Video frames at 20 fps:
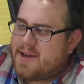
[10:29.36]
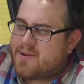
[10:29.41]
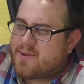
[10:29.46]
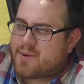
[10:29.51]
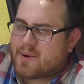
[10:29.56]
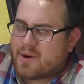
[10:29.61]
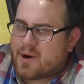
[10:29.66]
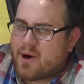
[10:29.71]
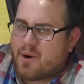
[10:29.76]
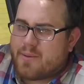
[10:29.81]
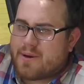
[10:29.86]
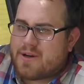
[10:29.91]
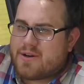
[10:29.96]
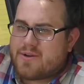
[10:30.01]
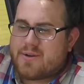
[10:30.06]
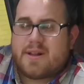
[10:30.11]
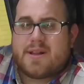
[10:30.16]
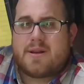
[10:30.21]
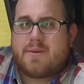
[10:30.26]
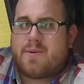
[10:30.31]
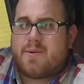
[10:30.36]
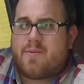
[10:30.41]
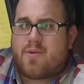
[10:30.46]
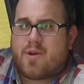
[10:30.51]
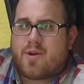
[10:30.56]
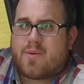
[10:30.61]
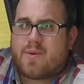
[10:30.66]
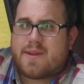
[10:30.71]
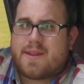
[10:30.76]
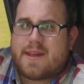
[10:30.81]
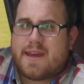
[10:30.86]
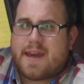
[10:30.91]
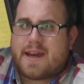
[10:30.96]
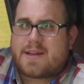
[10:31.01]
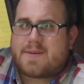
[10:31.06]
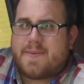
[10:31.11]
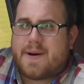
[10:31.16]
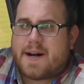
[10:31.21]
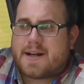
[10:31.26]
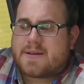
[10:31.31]
We were hoping to do a little bit more with the
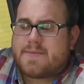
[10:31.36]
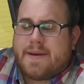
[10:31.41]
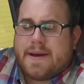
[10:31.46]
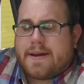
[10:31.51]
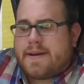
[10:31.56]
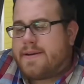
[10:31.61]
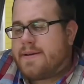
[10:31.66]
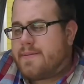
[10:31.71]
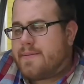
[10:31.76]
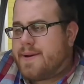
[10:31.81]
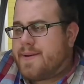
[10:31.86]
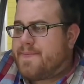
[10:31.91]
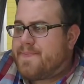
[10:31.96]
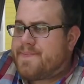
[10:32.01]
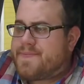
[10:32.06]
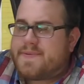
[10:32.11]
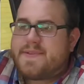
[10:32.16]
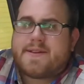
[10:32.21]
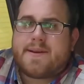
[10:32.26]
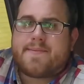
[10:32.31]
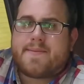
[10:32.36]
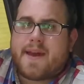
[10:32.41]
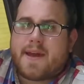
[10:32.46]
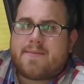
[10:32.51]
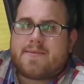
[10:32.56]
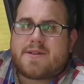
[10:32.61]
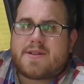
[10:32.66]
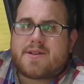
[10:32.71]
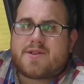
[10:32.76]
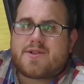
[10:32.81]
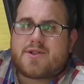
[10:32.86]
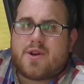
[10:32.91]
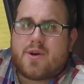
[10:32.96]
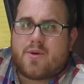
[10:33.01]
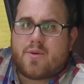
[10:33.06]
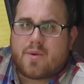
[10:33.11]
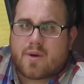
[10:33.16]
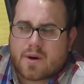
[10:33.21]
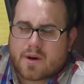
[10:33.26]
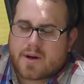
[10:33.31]
Xbox back here, but sometimes things
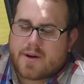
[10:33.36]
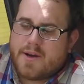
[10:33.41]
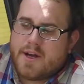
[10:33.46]
don't work.